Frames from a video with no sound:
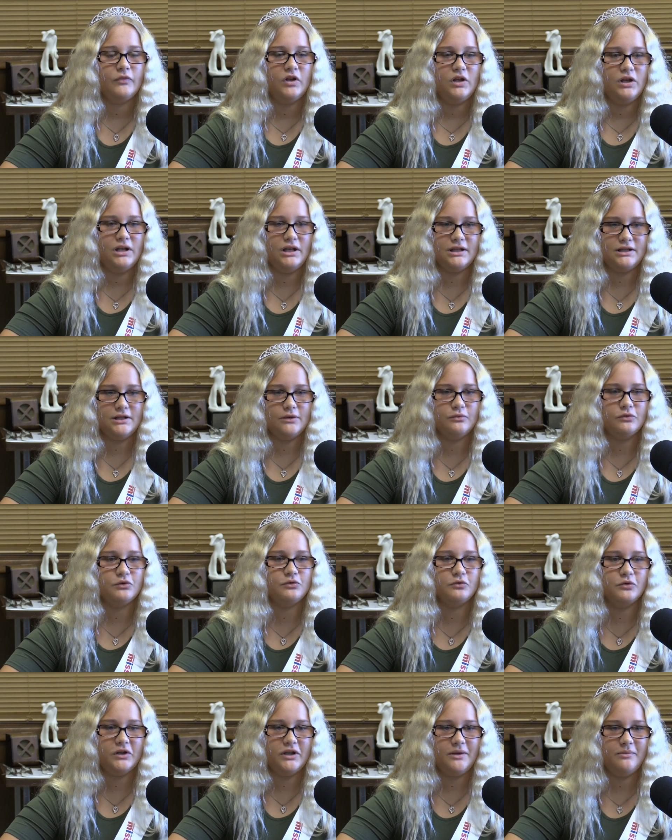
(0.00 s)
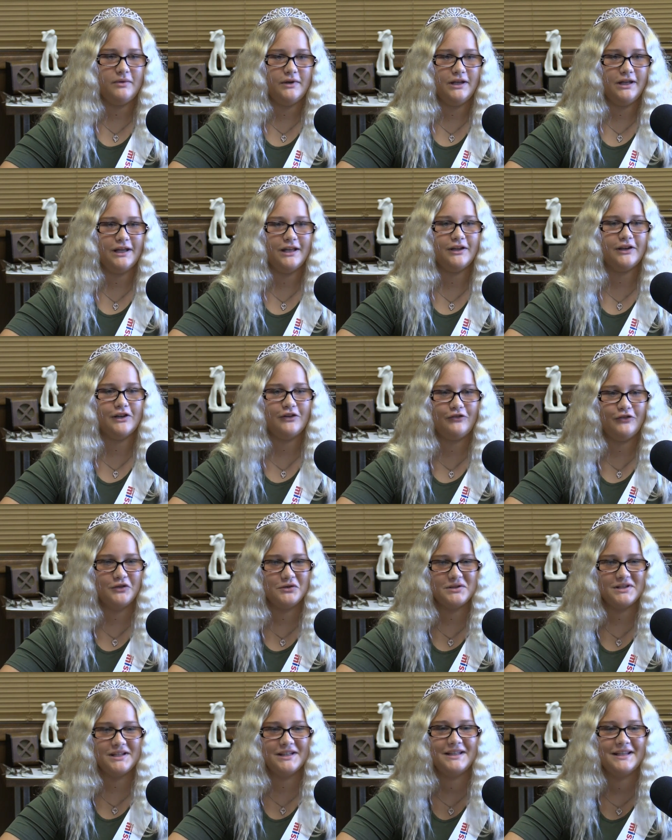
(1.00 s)
Yes, it was really big and
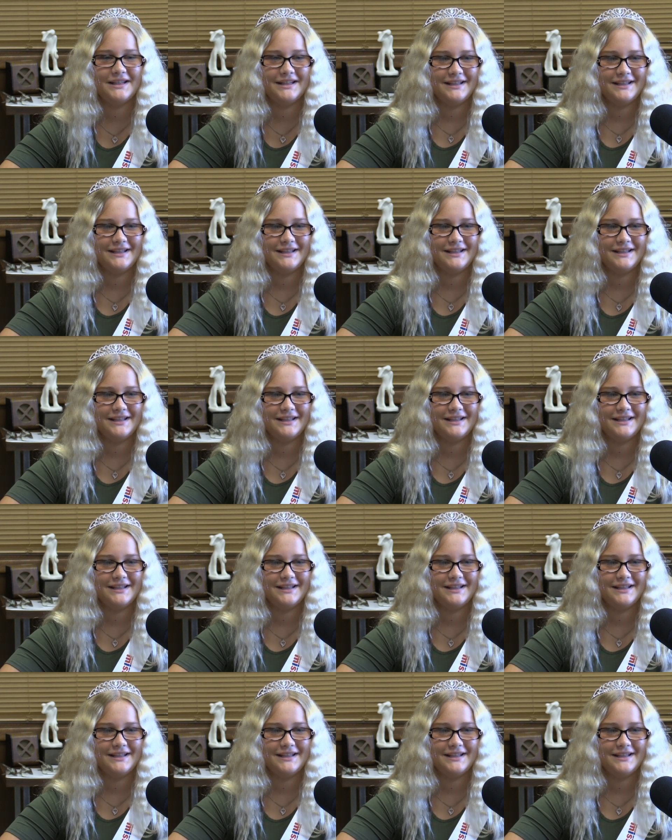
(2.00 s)
confusing.